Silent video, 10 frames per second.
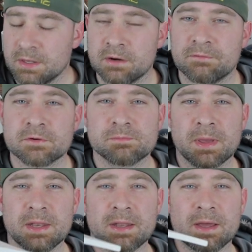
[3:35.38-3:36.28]
of got our first
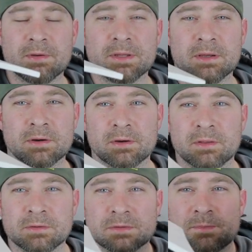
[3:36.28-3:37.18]
bend down here.
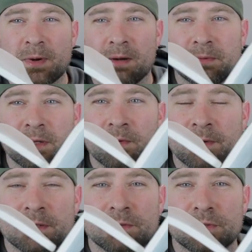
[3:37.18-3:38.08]
This is probably
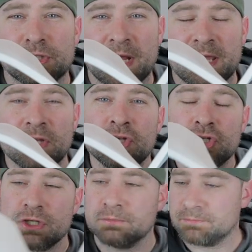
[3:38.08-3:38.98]
going to
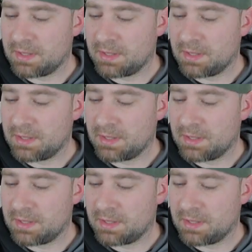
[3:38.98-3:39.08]
change